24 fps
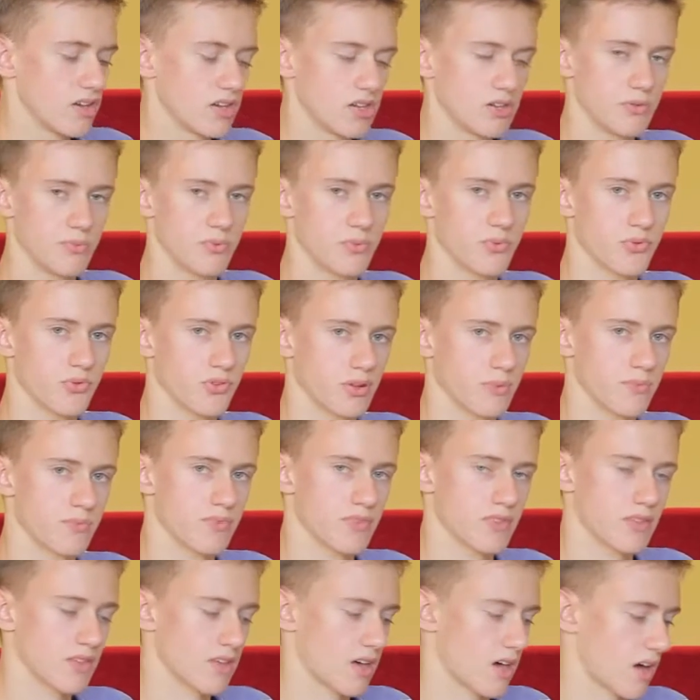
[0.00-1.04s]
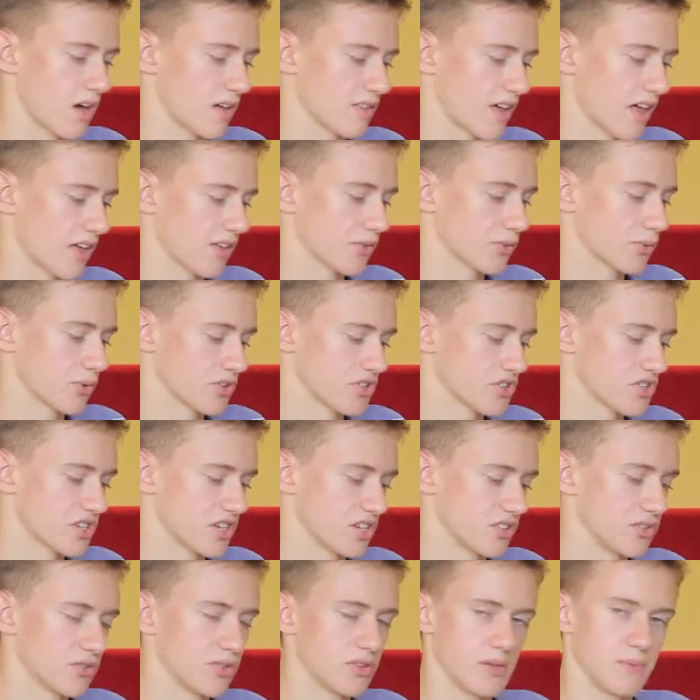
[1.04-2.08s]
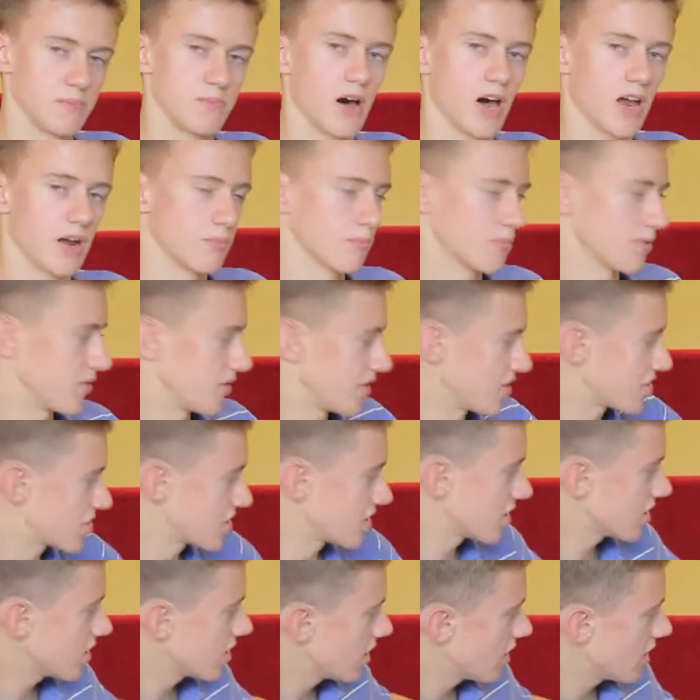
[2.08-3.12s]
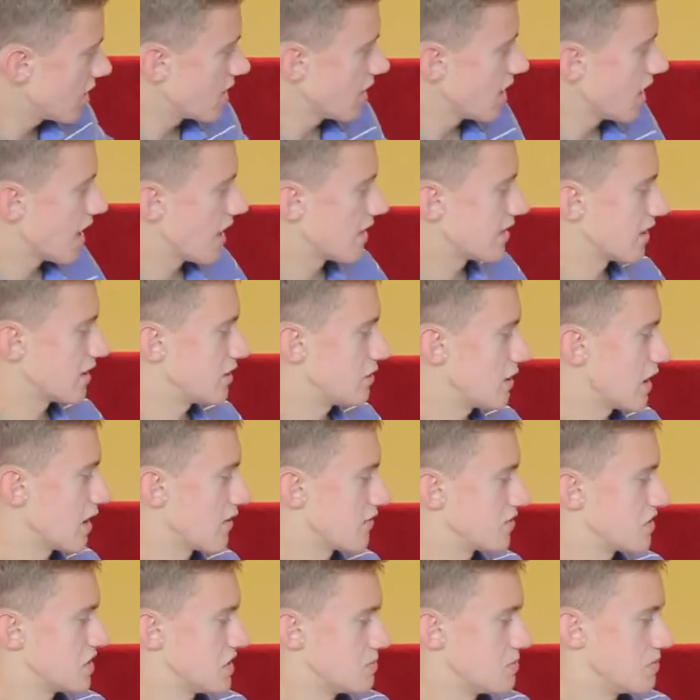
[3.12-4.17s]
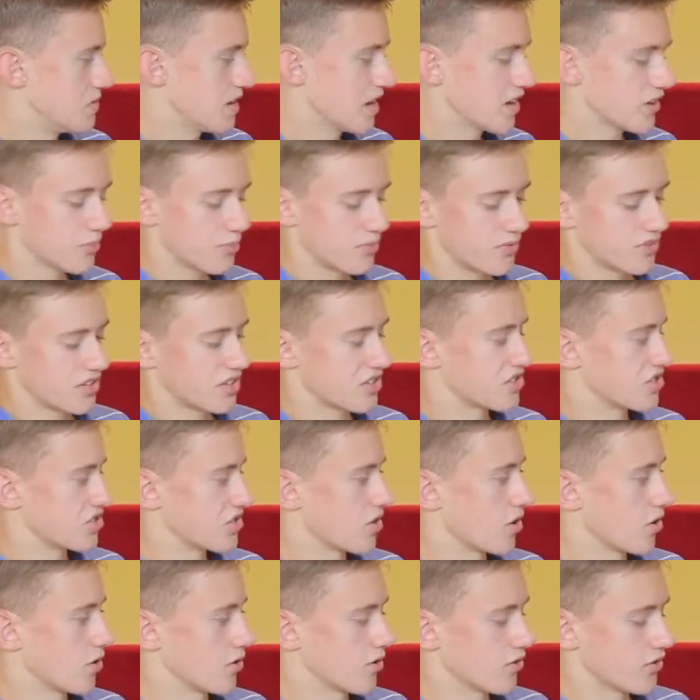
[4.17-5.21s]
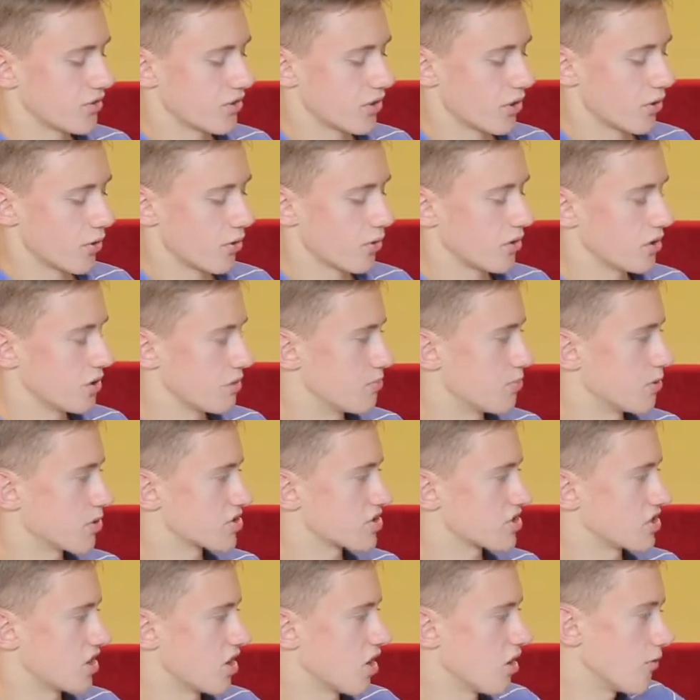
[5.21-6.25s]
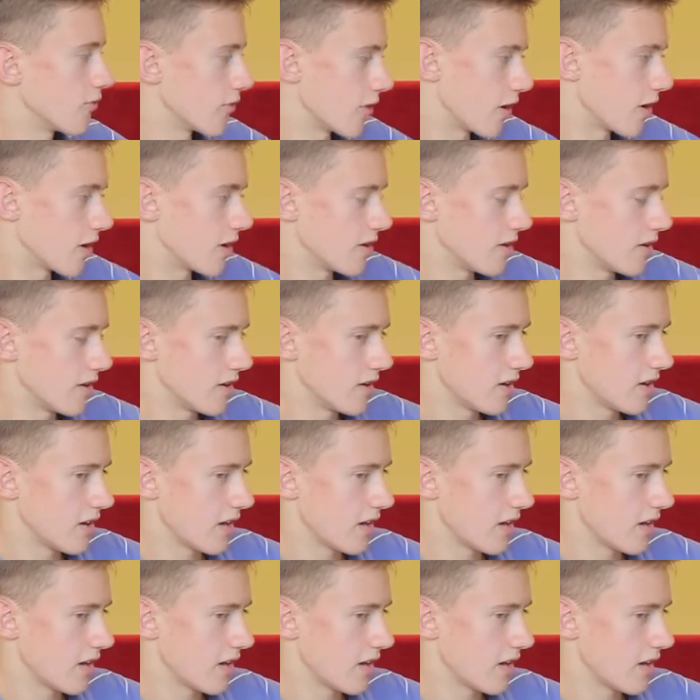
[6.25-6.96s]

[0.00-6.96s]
you slip that switch into the bottom position, and then you have GPS position hold, so you push it over,